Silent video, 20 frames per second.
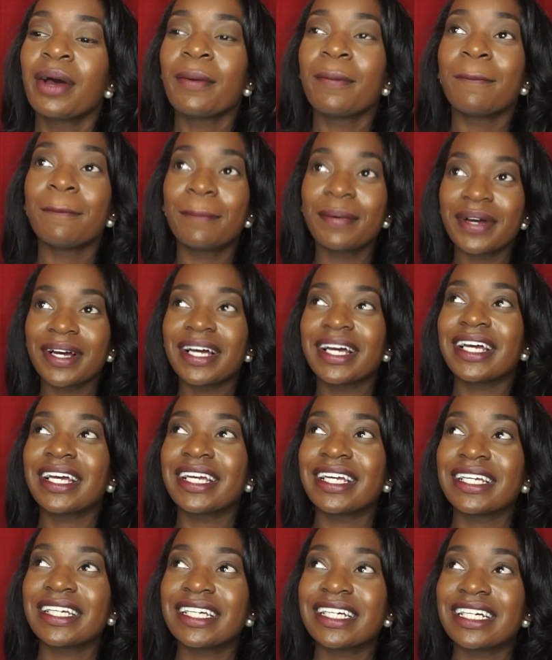
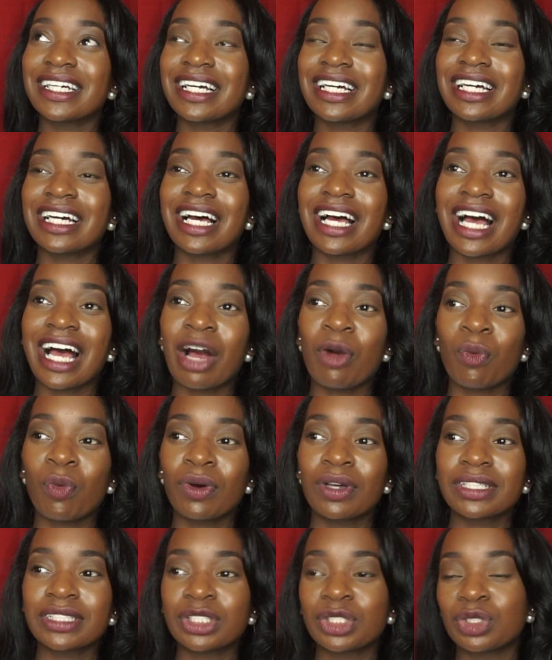But I want